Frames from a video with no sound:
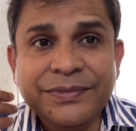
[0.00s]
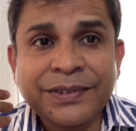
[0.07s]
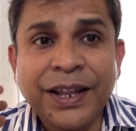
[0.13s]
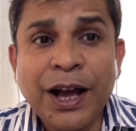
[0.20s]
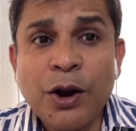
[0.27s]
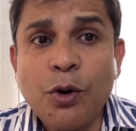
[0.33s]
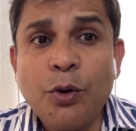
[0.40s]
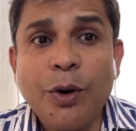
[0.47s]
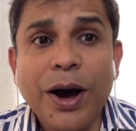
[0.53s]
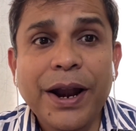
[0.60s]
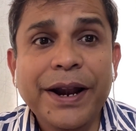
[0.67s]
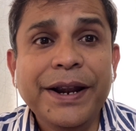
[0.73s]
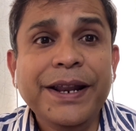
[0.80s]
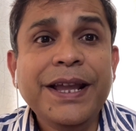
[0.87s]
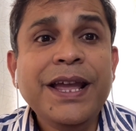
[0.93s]
the
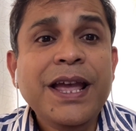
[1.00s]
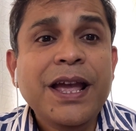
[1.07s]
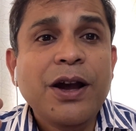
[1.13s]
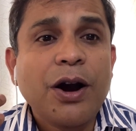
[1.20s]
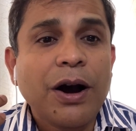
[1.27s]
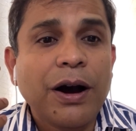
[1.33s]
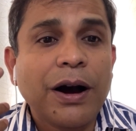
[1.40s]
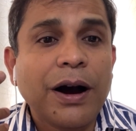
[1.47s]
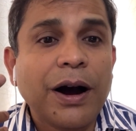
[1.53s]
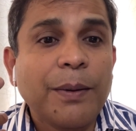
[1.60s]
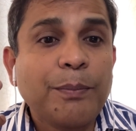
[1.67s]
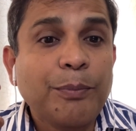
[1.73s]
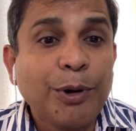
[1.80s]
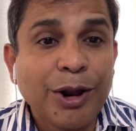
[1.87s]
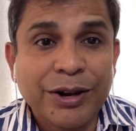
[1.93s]
quality
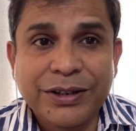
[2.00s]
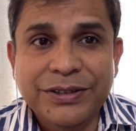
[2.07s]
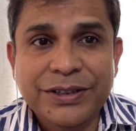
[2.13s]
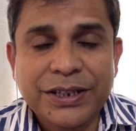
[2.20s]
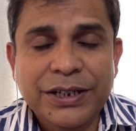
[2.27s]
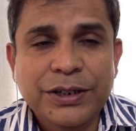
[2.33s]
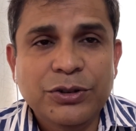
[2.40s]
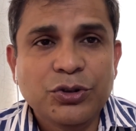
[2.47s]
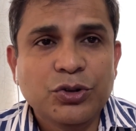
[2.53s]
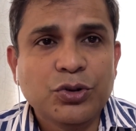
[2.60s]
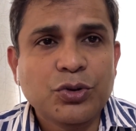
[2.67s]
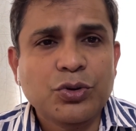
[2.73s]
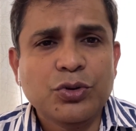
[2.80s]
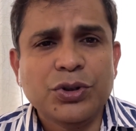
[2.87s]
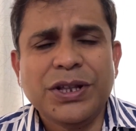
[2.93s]
policy.
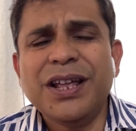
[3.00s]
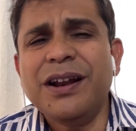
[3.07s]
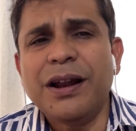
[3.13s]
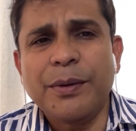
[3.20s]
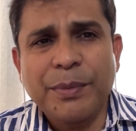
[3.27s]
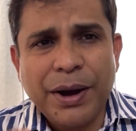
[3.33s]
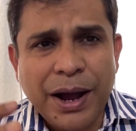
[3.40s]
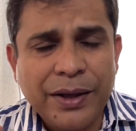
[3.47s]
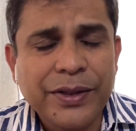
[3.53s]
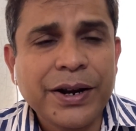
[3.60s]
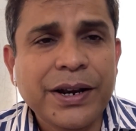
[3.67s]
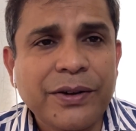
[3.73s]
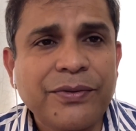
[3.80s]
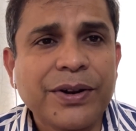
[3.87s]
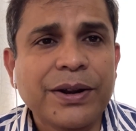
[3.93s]
So there are other
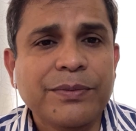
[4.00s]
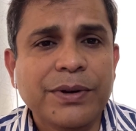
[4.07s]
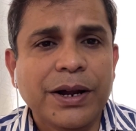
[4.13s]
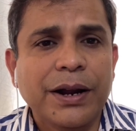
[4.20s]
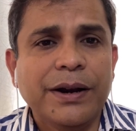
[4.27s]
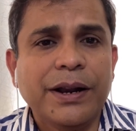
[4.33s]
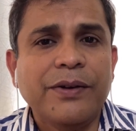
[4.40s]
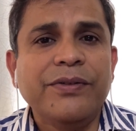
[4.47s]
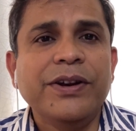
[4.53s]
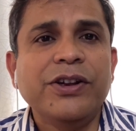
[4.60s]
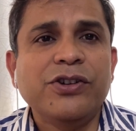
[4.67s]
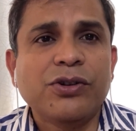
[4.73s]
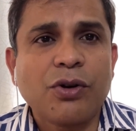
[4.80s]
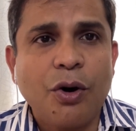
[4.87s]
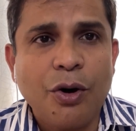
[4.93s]
different
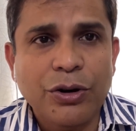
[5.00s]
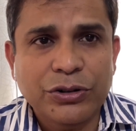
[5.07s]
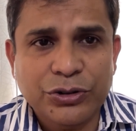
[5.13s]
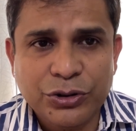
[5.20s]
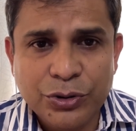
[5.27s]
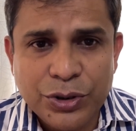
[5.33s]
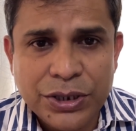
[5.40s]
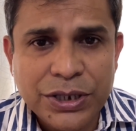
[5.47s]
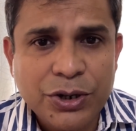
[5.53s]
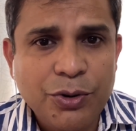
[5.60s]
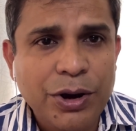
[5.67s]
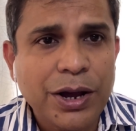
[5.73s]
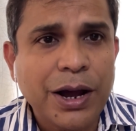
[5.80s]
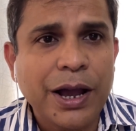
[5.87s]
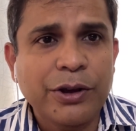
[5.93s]
definition also in the
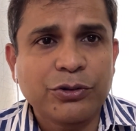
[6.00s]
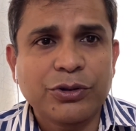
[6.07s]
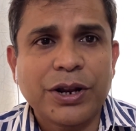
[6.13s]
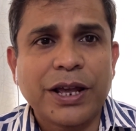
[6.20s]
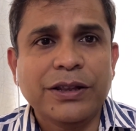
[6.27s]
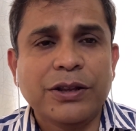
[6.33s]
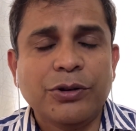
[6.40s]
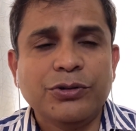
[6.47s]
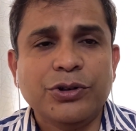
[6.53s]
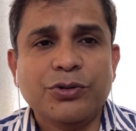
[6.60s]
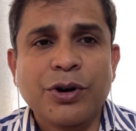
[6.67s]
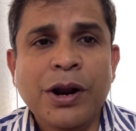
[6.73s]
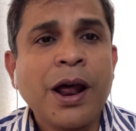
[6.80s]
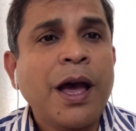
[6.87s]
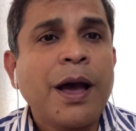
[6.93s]
ISO
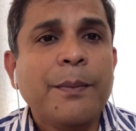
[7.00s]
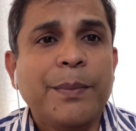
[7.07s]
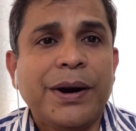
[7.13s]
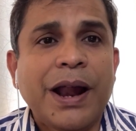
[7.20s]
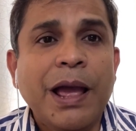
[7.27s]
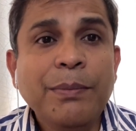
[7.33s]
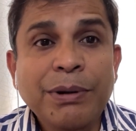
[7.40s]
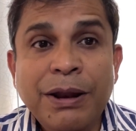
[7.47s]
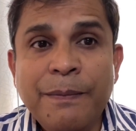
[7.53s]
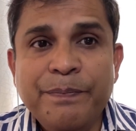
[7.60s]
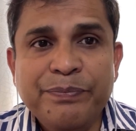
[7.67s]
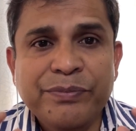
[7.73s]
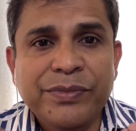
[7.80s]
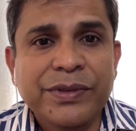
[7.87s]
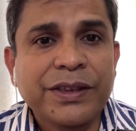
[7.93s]
9001, but I believe
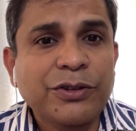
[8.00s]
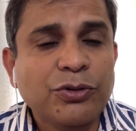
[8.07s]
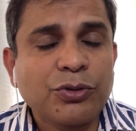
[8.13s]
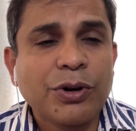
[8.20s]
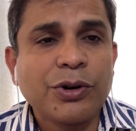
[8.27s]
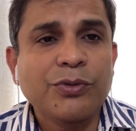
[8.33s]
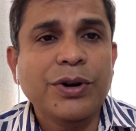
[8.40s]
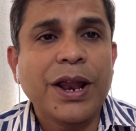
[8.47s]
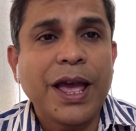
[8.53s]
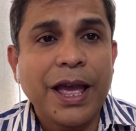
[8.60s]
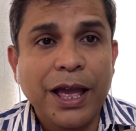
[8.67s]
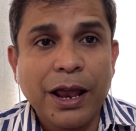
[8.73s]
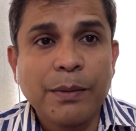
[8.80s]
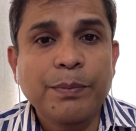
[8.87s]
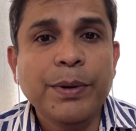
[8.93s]
this one will
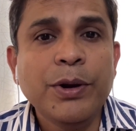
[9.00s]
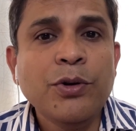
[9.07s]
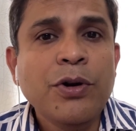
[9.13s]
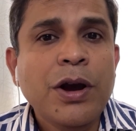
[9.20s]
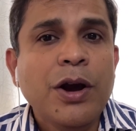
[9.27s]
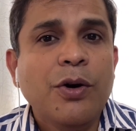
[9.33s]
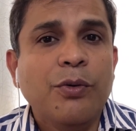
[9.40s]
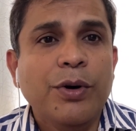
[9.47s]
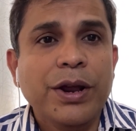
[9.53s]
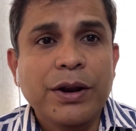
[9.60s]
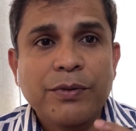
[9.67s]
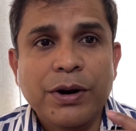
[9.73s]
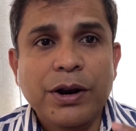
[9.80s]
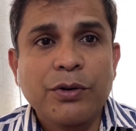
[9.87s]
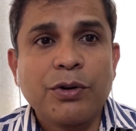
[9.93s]
help you
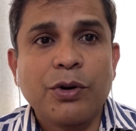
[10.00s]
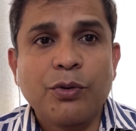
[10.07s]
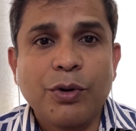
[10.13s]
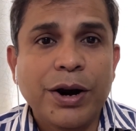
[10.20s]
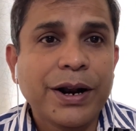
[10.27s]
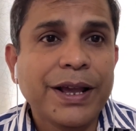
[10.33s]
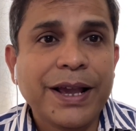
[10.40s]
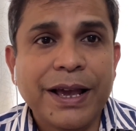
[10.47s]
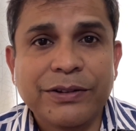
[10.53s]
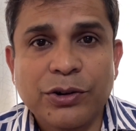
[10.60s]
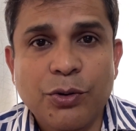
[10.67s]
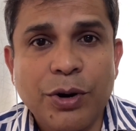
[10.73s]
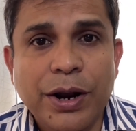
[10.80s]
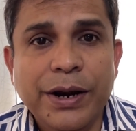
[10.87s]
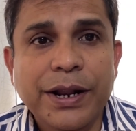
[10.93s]
whenever you are working as a
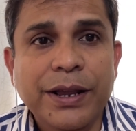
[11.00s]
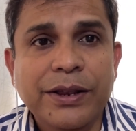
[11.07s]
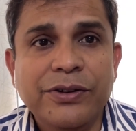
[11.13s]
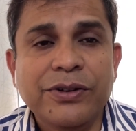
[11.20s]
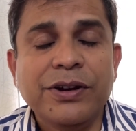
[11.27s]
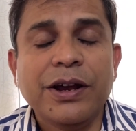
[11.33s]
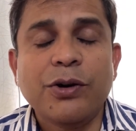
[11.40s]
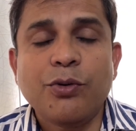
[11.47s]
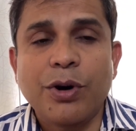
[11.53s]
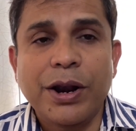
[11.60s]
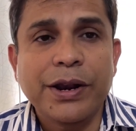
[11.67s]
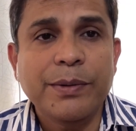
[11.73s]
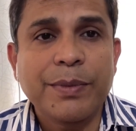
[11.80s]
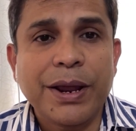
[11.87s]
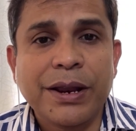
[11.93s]
quality engineer,
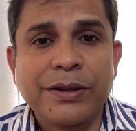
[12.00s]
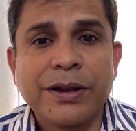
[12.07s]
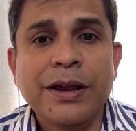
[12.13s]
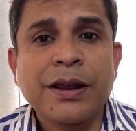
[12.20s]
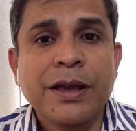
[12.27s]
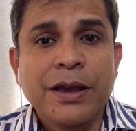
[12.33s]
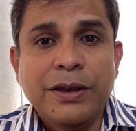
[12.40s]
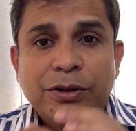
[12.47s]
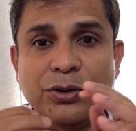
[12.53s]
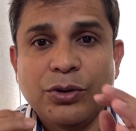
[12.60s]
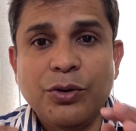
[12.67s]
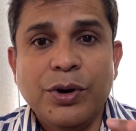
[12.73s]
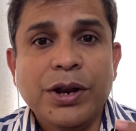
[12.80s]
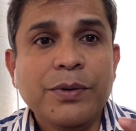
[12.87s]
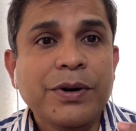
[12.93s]
quality manager. So
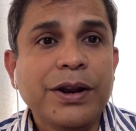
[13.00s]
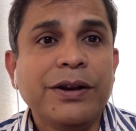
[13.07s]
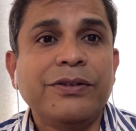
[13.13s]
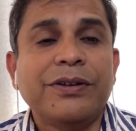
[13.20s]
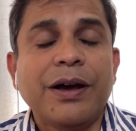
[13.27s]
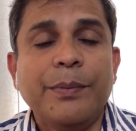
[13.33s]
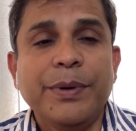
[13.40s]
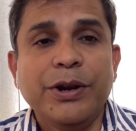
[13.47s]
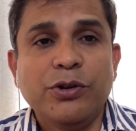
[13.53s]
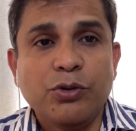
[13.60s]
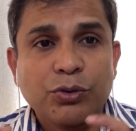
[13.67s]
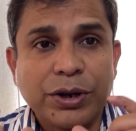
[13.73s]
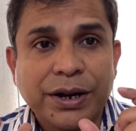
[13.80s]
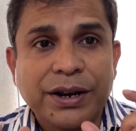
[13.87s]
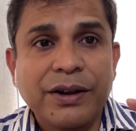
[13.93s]
whenever it's coming to
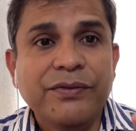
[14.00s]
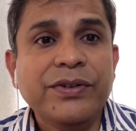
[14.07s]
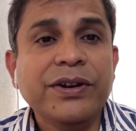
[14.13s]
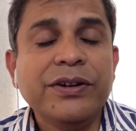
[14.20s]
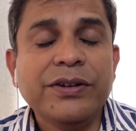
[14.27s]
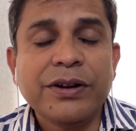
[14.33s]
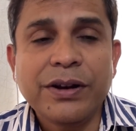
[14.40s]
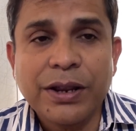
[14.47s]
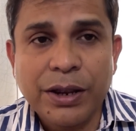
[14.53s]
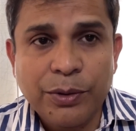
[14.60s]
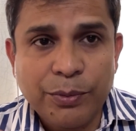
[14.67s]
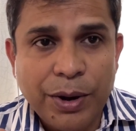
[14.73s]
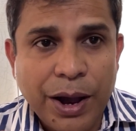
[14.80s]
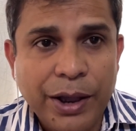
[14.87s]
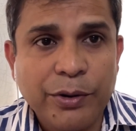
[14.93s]
the definition,
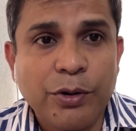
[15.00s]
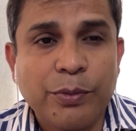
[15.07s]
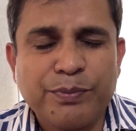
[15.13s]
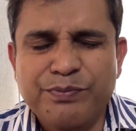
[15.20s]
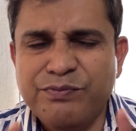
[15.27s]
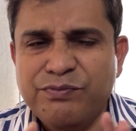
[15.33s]
I hope